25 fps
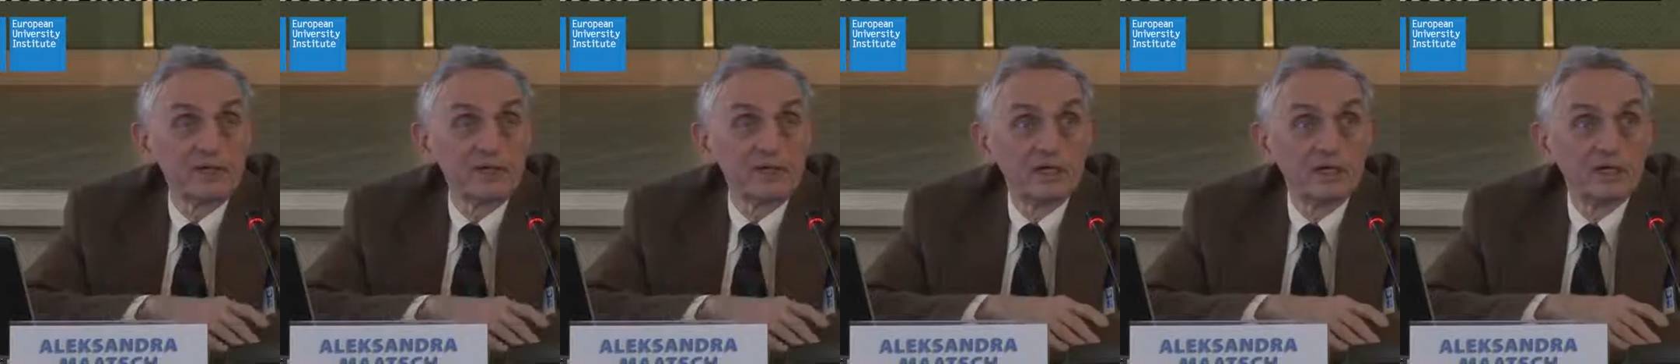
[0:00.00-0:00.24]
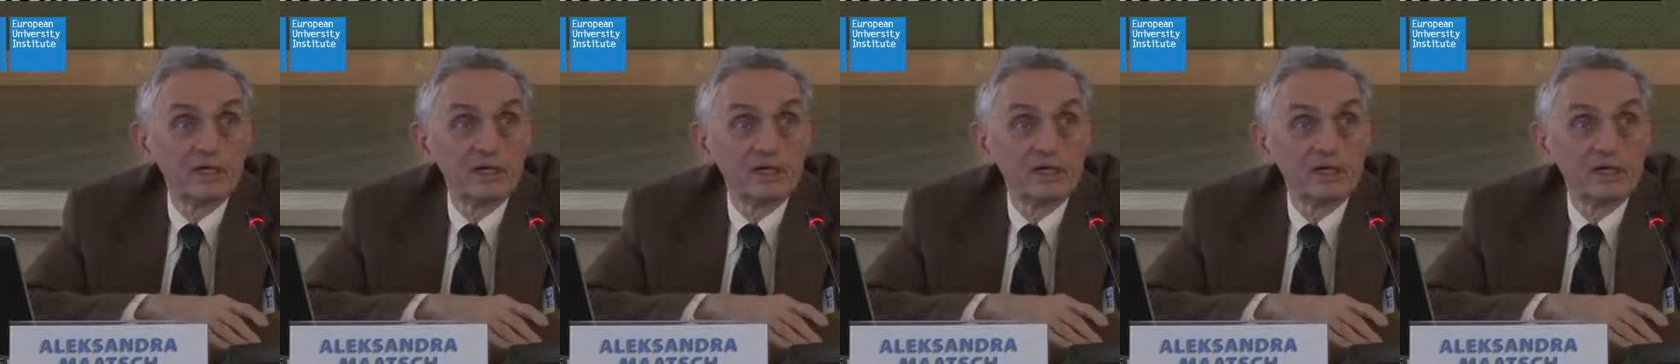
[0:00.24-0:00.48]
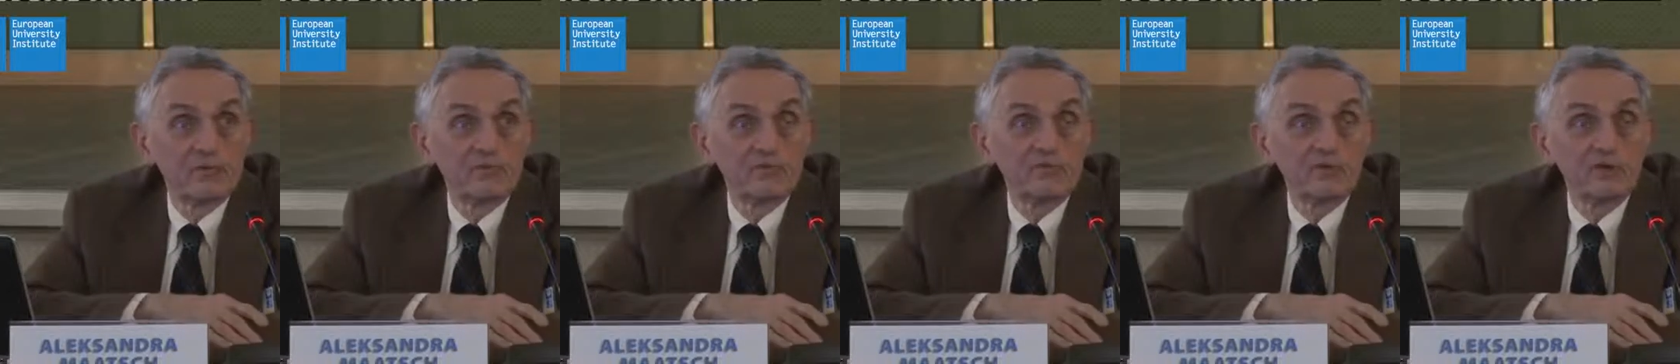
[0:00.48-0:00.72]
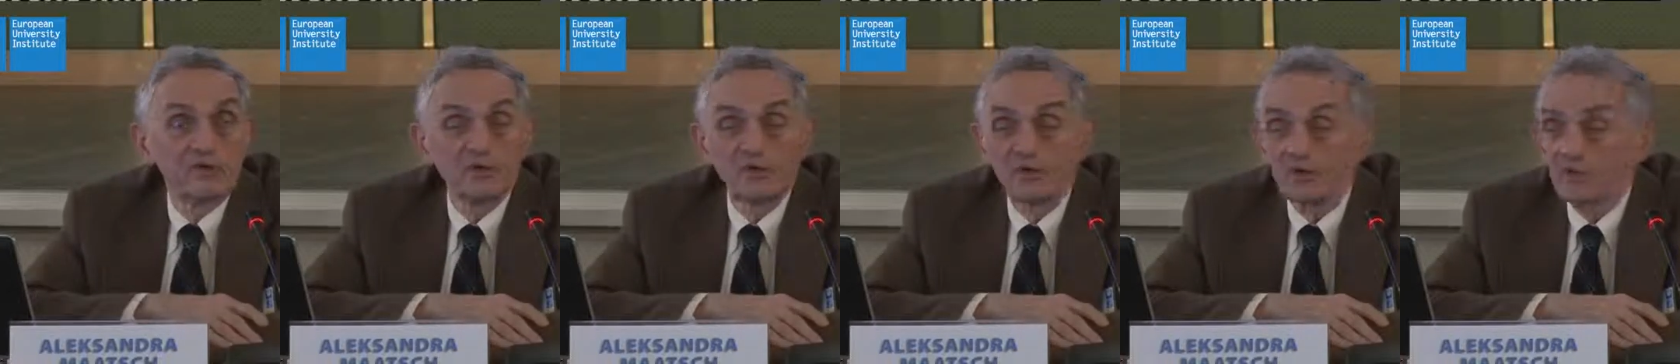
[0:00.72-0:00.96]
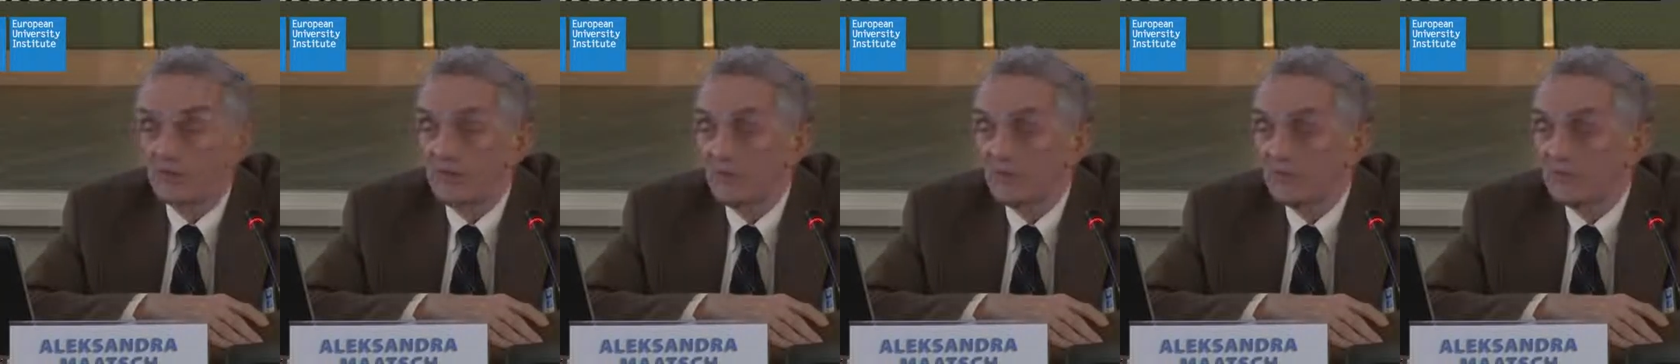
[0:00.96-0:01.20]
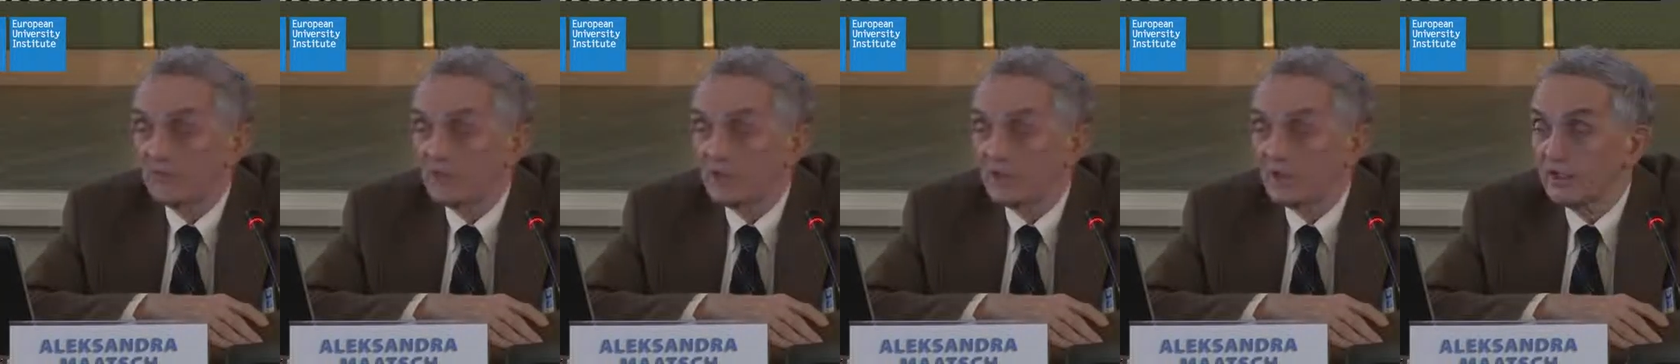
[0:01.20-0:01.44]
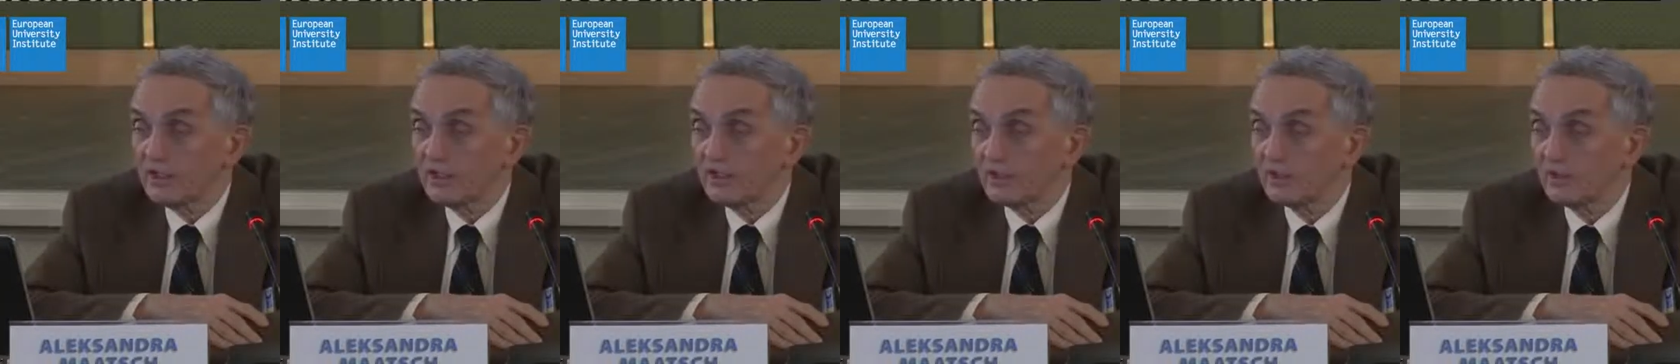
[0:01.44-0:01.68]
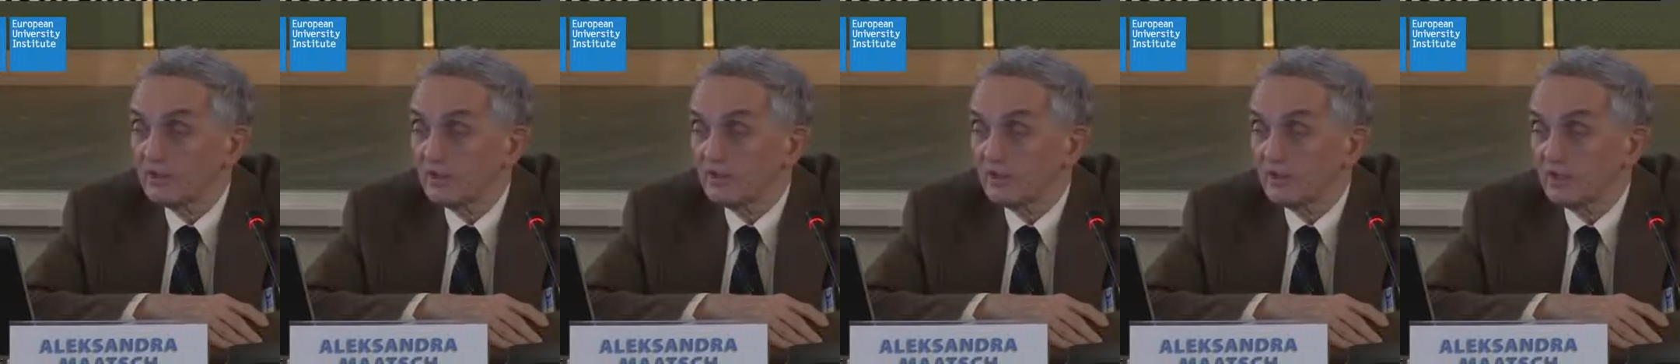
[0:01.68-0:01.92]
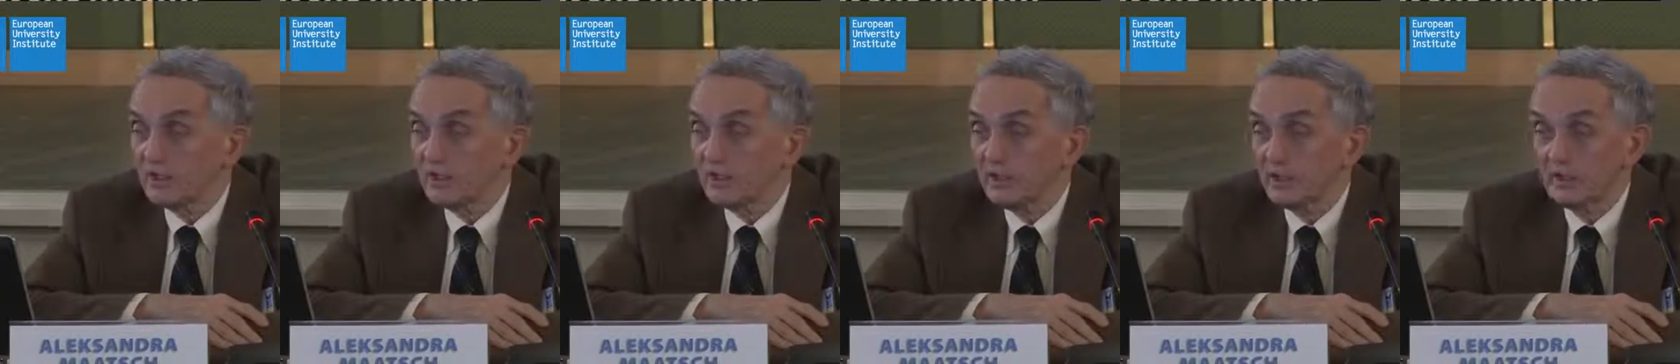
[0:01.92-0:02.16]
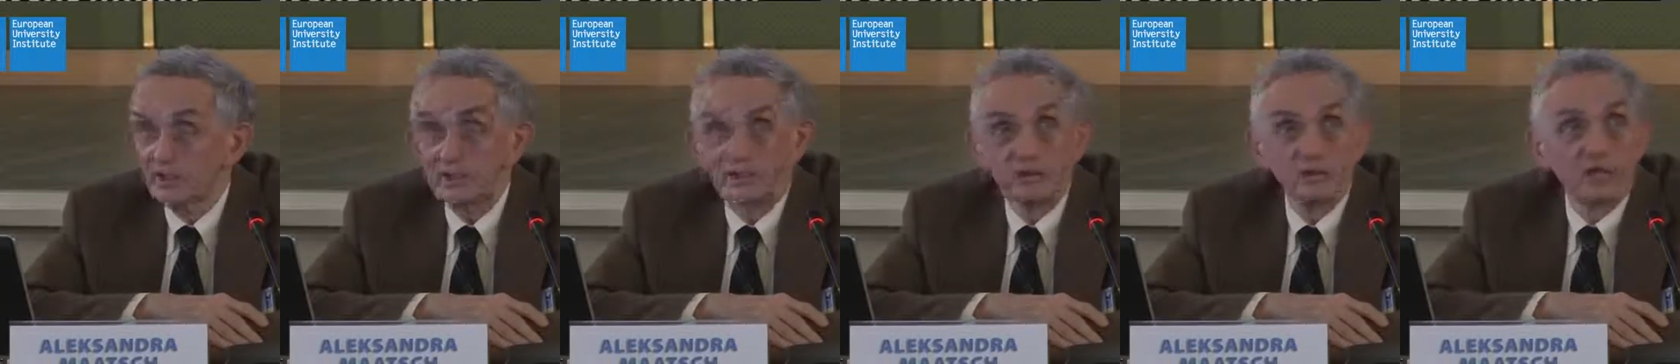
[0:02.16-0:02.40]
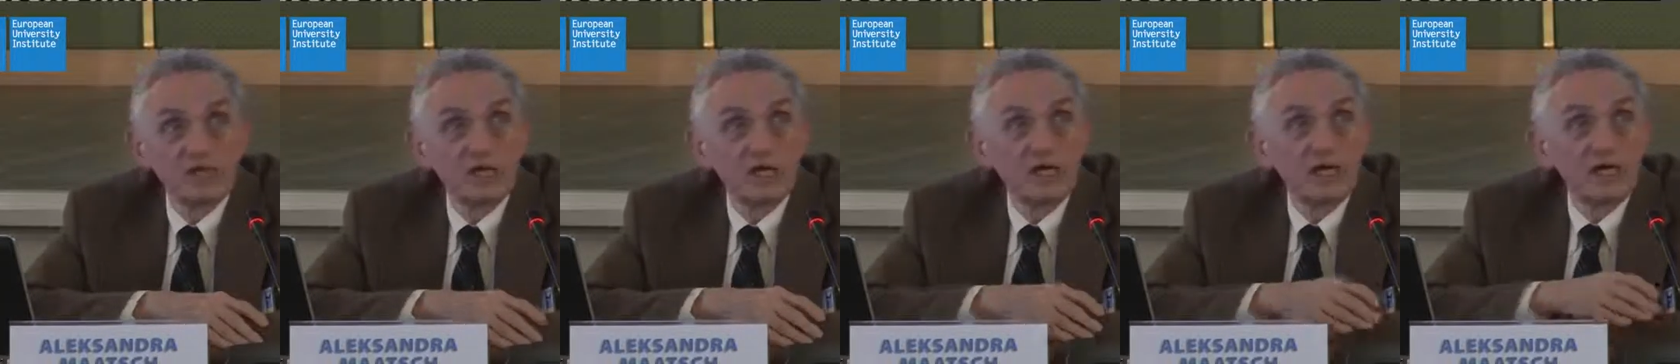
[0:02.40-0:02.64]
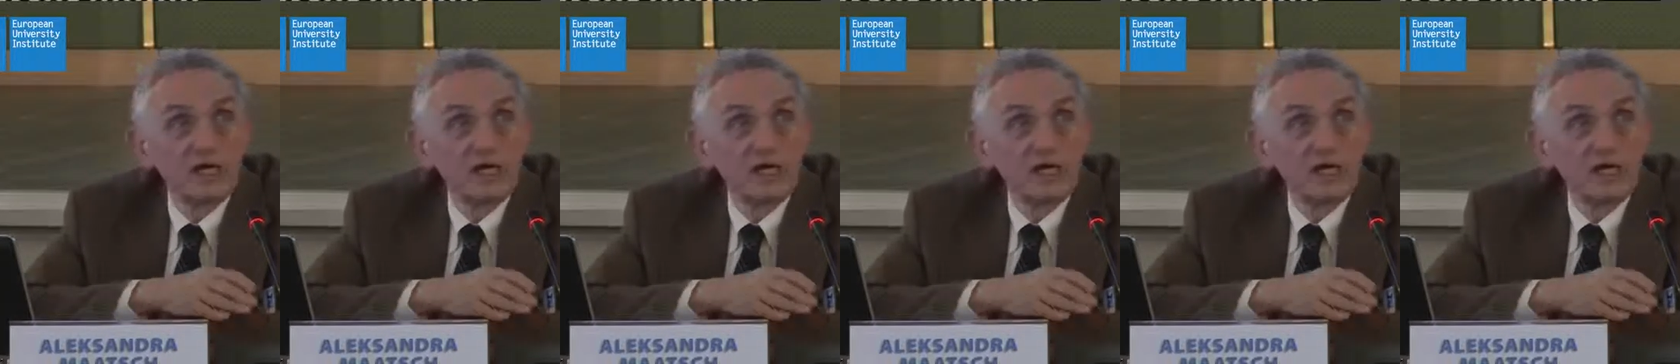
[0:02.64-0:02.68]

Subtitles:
a fall in inflation rates,